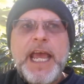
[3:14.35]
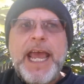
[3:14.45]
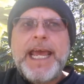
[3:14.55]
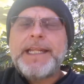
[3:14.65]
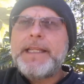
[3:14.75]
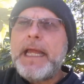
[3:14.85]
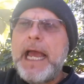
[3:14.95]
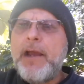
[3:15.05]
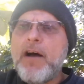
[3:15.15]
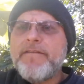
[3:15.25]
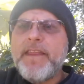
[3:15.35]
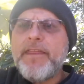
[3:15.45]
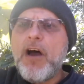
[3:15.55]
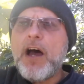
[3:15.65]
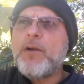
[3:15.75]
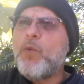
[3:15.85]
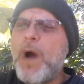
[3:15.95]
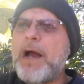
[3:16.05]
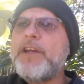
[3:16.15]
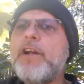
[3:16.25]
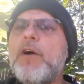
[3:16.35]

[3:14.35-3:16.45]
and I often thought, wow,